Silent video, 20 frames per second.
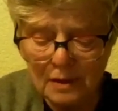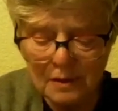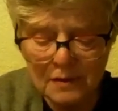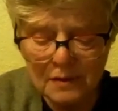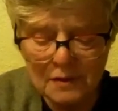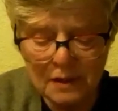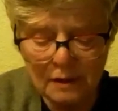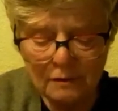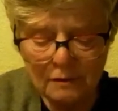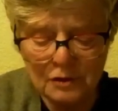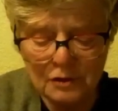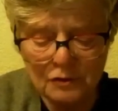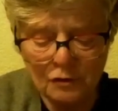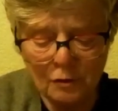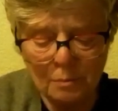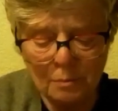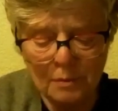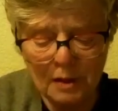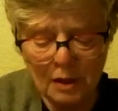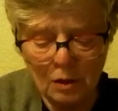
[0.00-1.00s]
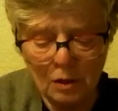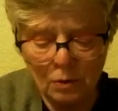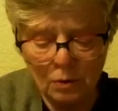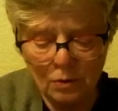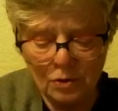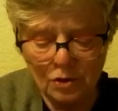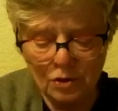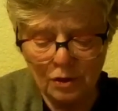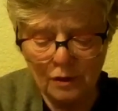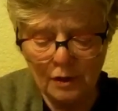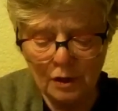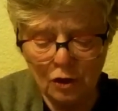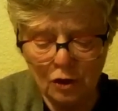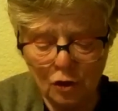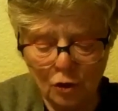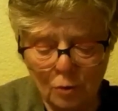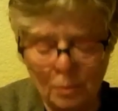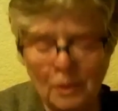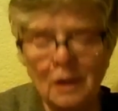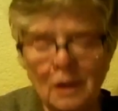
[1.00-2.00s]
Save us from the illusion that
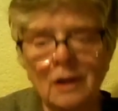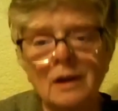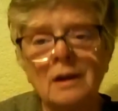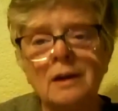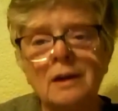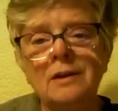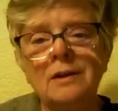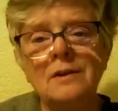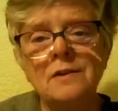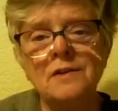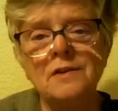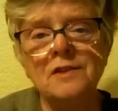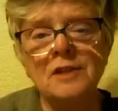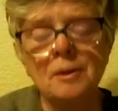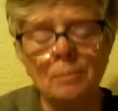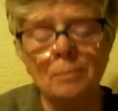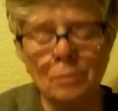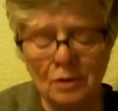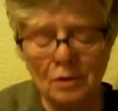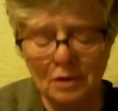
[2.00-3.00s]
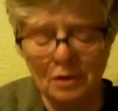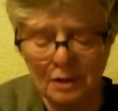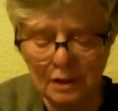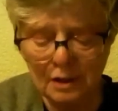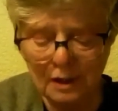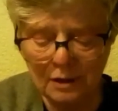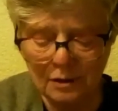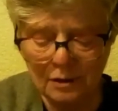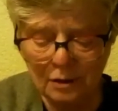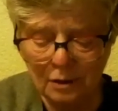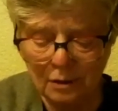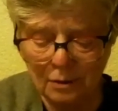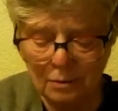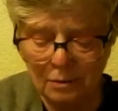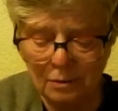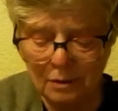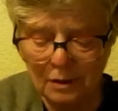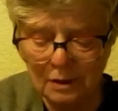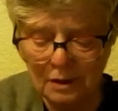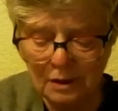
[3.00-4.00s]
humankind is separate and
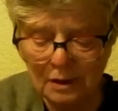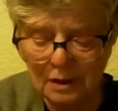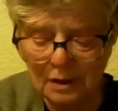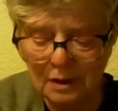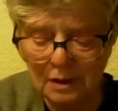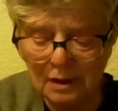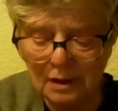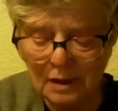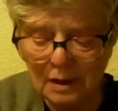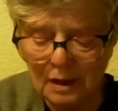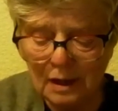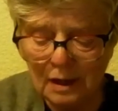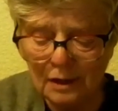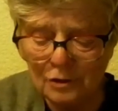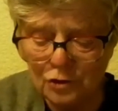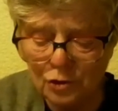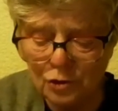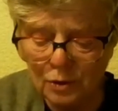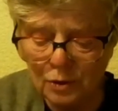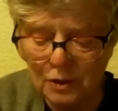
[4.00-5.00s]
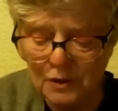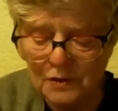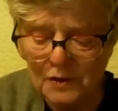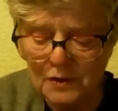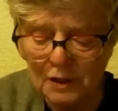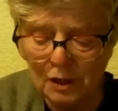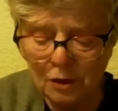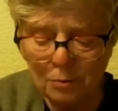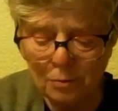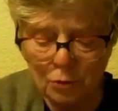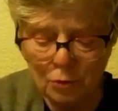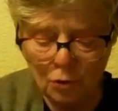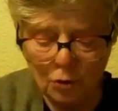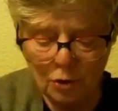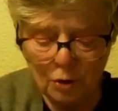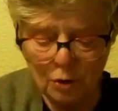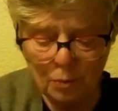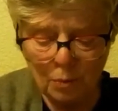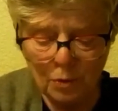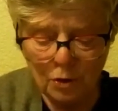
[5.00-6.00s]
alone, and join us in
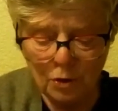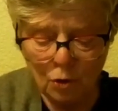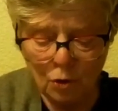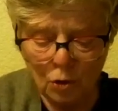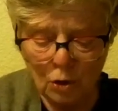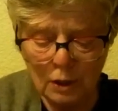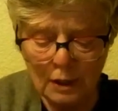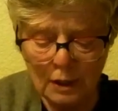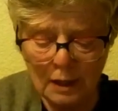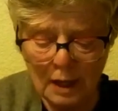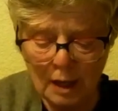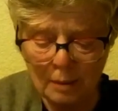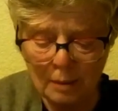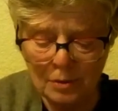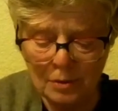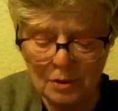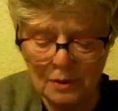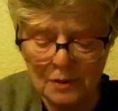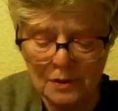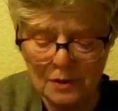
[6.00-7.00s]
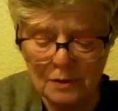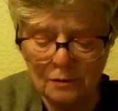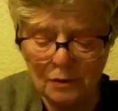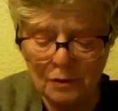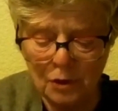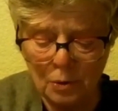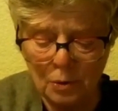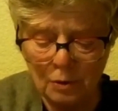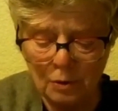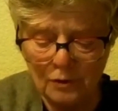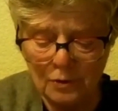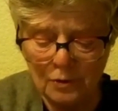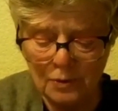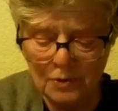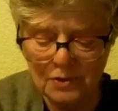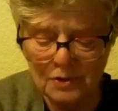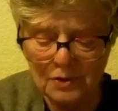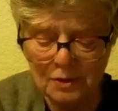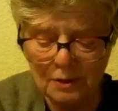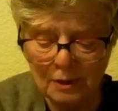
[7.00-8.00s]
communion with all inhabitants of the
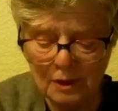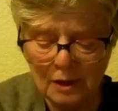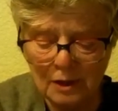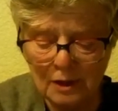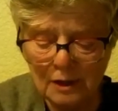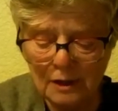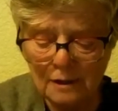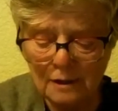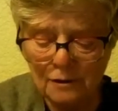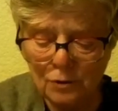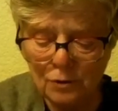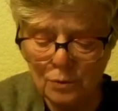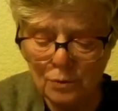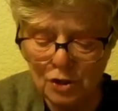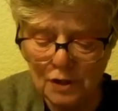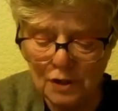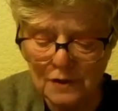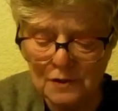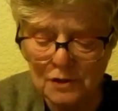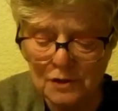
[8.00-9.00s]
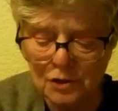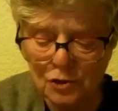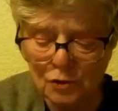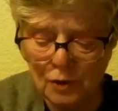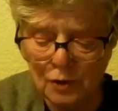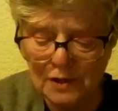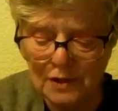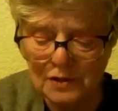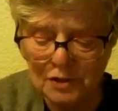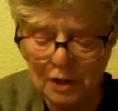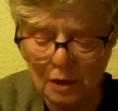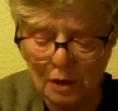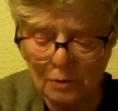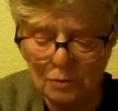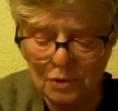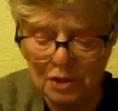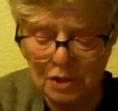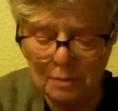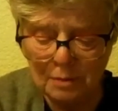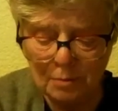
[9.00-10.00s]
universe through Jesus Christ our
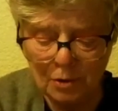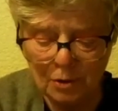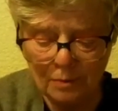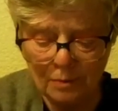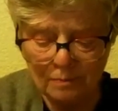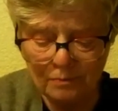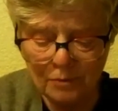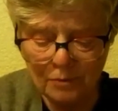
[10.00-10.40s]
Redeemer,